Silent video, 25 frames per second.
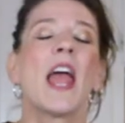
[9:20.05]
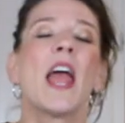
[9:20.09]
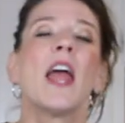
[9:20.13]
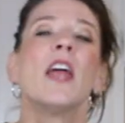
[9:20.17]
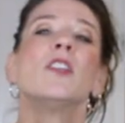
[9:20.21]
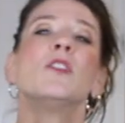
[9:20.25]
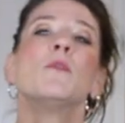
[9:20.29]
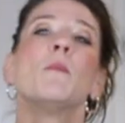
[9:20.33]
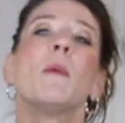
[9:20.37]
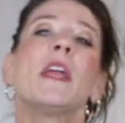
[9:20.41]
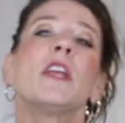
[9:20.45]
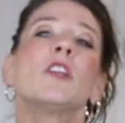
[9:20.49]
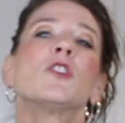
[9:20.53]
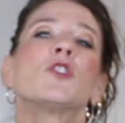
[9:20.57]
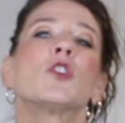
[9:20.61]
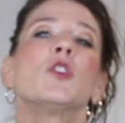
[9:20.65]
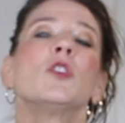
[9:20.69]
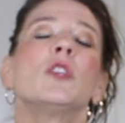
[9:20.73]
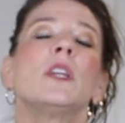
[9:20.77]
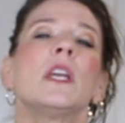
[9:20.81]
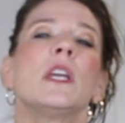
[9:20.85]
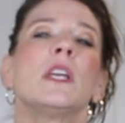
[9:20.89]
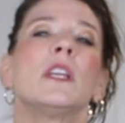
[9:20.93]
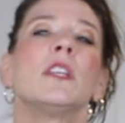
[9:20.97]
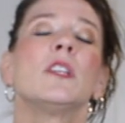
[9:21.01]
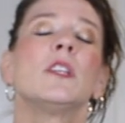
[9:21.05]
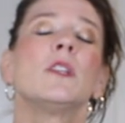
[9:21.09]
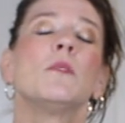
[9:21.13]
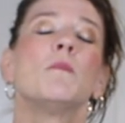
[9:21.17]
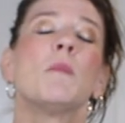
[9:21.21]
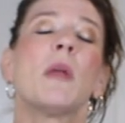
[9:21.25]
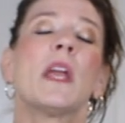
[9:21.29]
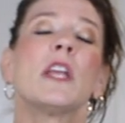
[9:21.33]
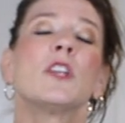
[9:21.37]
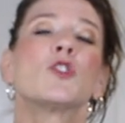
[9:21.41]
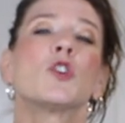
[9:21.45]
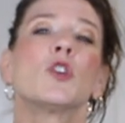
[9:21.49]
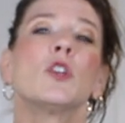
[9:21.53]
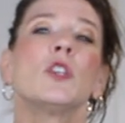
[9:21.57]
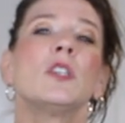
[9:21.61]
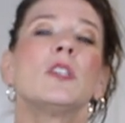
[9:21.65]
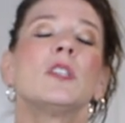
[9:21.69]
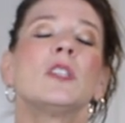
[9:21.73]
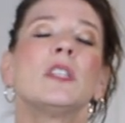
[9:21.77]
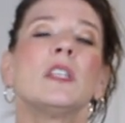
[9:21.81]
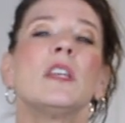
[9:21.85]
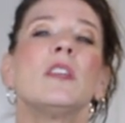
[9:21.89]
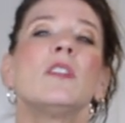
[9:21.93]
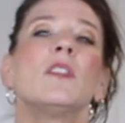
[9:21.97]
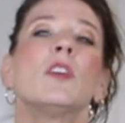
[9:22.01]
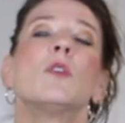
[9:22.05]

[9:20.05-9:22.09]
And make sure you make sure you see